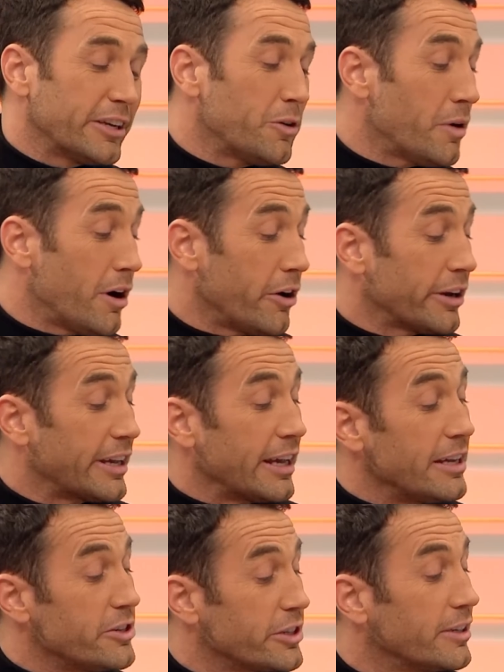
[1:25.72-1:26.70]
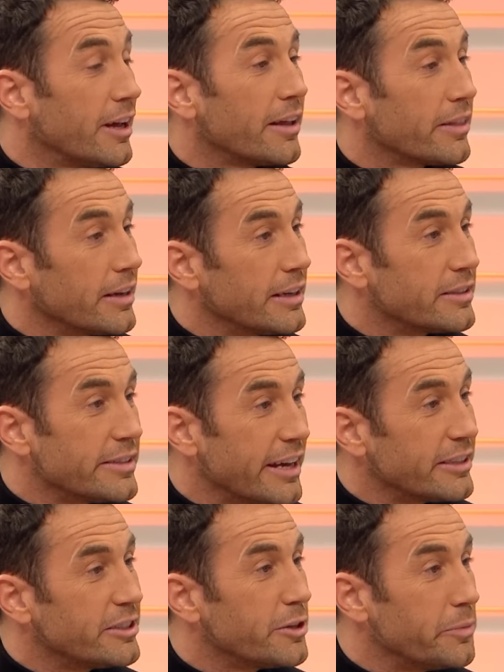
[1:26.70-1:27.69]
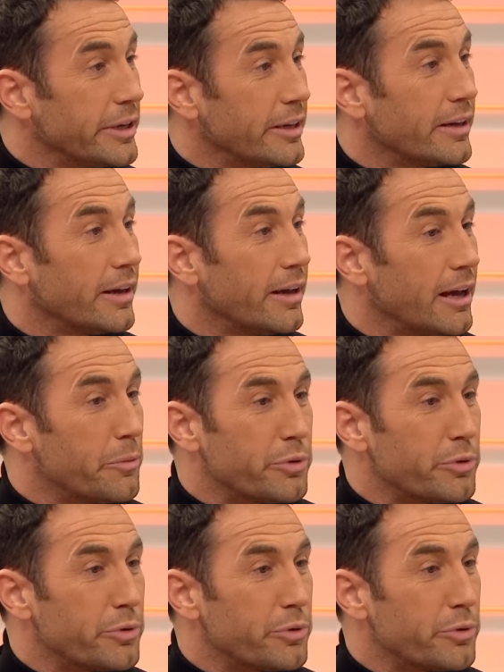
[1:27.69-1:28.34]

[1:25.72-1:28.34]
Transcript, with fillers: Do you know what? On occasion, I think it's nice to be uh,